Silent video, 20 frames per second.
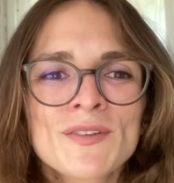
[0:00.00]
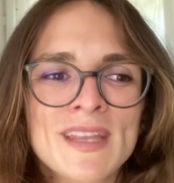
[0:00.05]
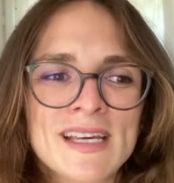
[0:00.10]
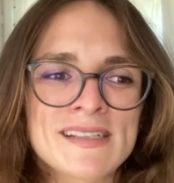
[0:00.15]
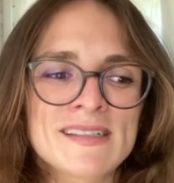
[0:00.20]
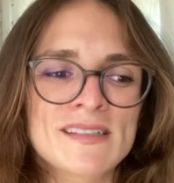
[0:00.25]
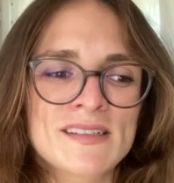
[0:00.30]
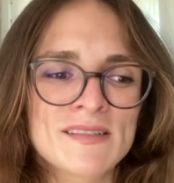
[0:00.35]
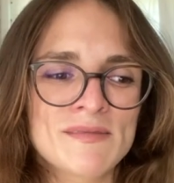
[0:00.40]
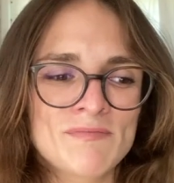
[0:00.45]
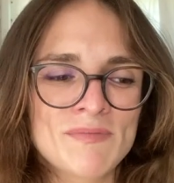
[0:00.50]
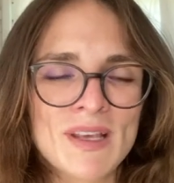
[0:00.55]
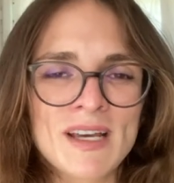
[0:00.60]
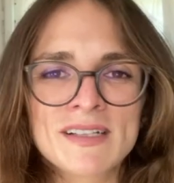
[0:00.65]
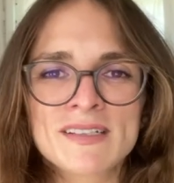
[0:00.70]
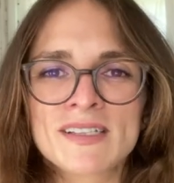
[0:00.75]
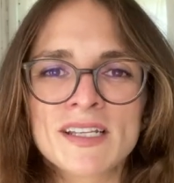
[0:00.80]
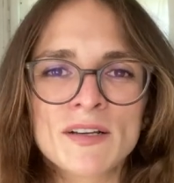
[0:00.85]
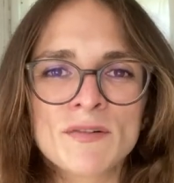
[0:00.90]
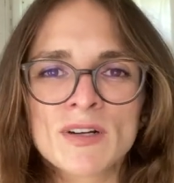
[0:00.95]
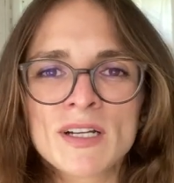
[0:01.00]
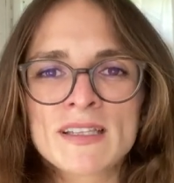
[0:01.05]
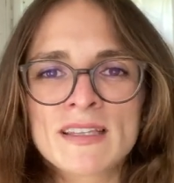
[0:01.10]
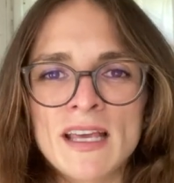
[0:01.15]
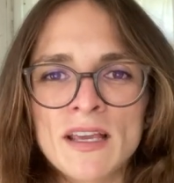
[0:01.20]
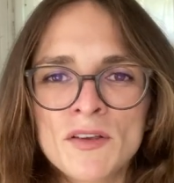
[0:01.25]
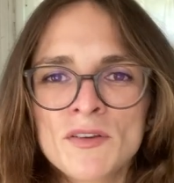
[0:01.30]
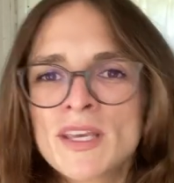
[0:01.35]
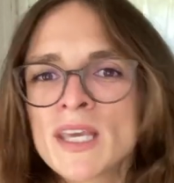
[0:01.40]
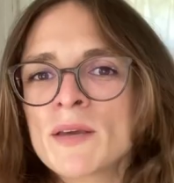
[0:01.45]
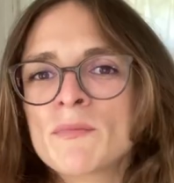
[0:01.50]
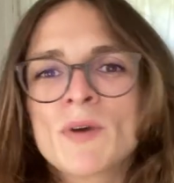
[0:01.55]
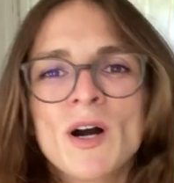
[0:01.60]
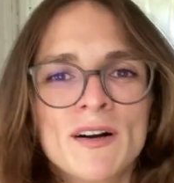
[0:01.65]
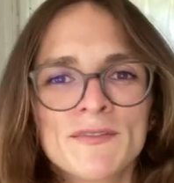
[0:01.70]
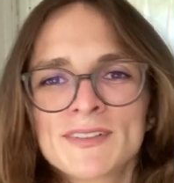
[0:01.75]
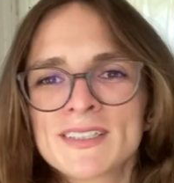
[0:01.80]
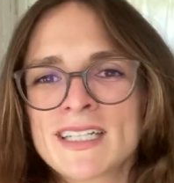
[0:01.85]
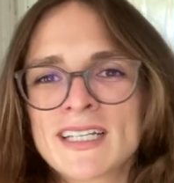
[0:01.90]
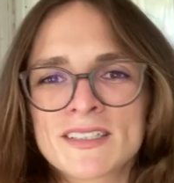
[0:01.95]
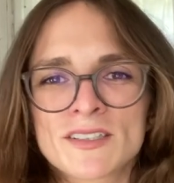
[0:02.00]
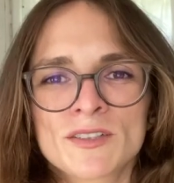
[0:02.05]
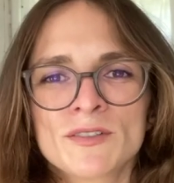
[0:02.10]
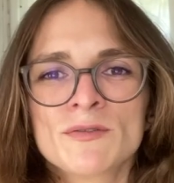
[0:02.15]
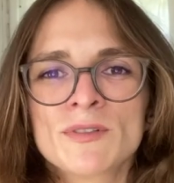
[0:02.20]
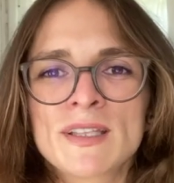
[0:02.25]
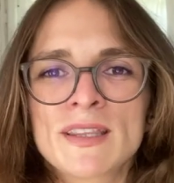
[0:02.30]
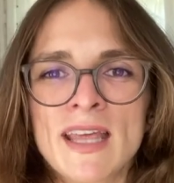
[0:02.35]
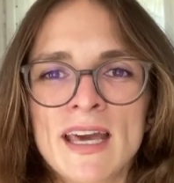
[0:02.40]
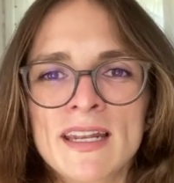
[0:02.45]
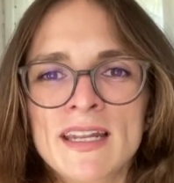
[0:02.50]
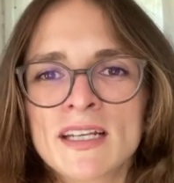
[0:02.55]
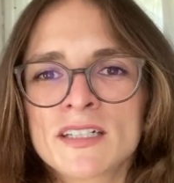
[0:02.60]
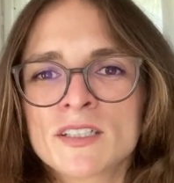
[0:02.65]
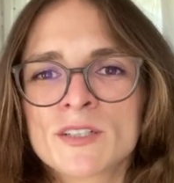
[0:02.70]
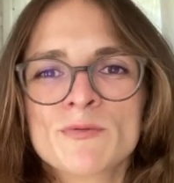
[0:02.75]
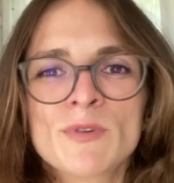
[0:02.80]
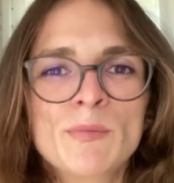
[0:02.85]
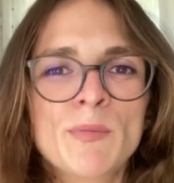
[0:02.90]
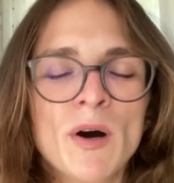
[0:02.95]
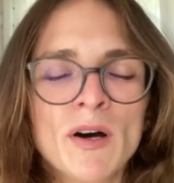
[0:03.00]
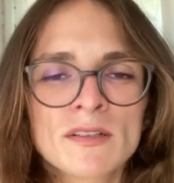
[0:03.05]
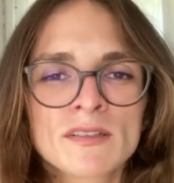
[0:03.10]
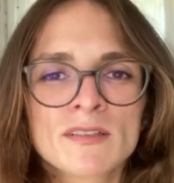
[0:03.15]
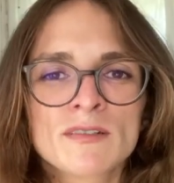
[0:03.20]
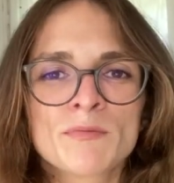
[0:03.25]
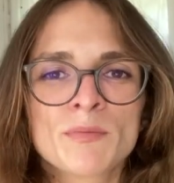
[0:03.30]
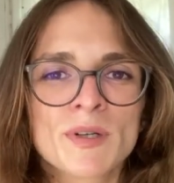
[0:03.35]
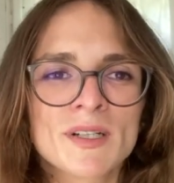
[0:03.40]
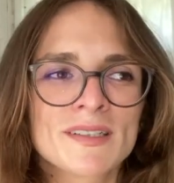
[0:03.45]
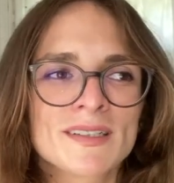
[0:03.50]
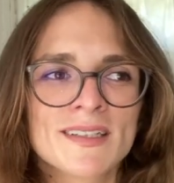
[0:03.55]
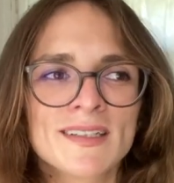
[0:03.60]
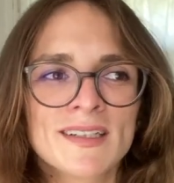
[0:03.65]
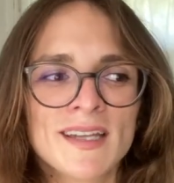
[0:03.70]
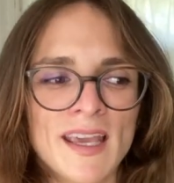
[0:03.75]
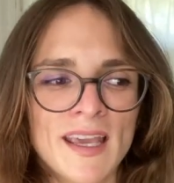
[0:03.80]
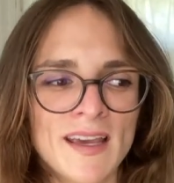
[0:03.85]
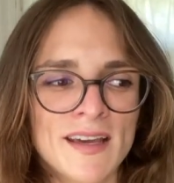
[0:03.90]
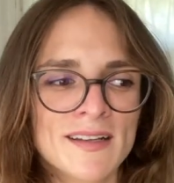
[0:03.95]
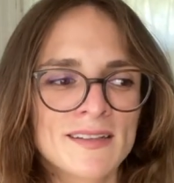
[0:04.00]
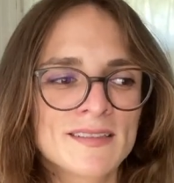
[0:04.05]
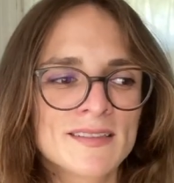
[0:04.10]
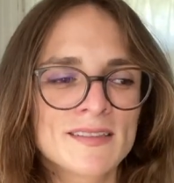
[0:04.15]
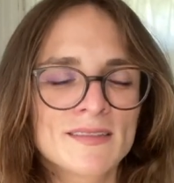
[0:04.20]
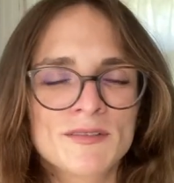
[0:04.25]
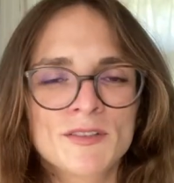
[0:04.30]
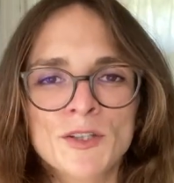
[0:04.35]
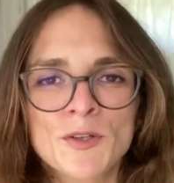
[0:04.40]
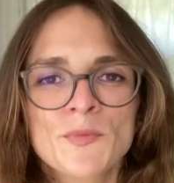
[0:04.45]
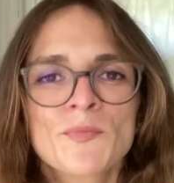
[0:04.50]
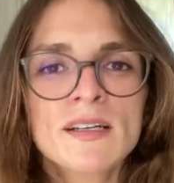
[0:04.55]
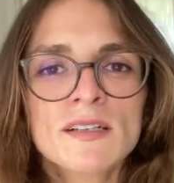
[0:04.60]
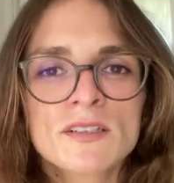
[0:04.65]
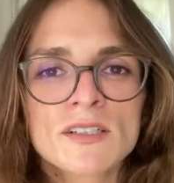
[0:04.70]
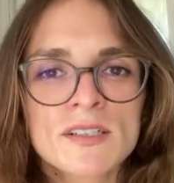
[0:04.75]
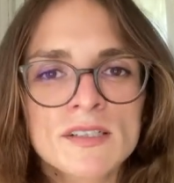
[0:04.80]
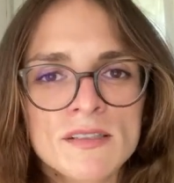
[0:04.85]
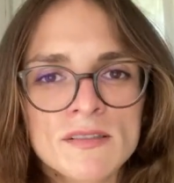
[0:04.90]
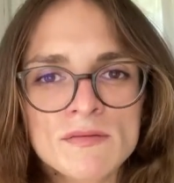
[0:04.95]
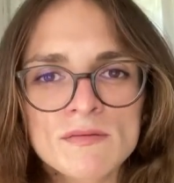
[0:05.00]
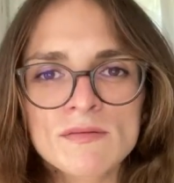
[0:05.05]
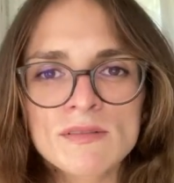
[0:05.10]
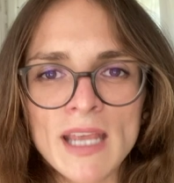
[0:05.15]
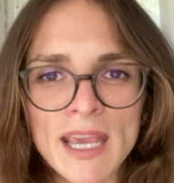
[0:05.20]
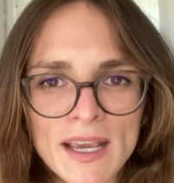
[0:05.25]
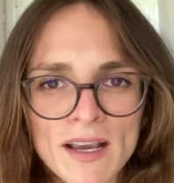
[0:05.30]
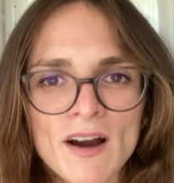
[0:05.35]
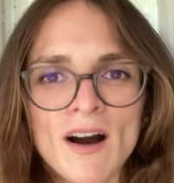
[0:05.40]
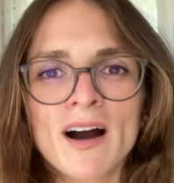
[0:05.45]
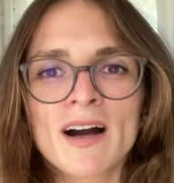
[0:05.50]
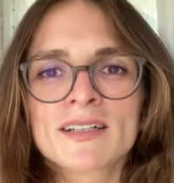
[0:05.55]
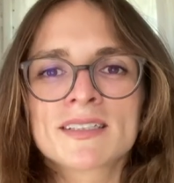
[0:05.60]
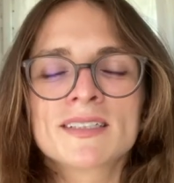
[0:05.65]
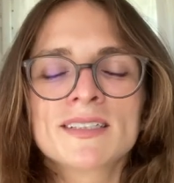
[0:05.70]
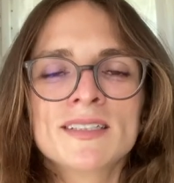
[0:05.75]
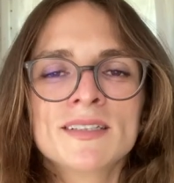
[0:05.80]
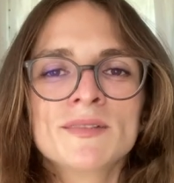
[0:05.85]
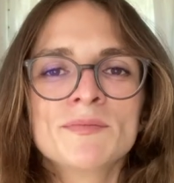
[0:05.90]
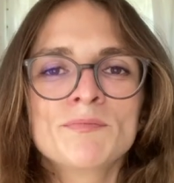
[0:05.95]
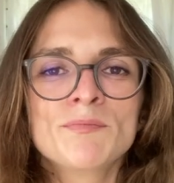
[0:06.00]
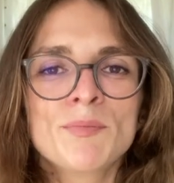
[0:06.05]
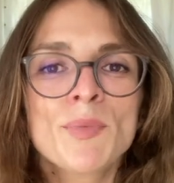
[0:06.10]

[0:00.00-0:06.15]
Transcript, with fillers: That's a secret that you keep confidential with that H I V positive person and you. Just take caution.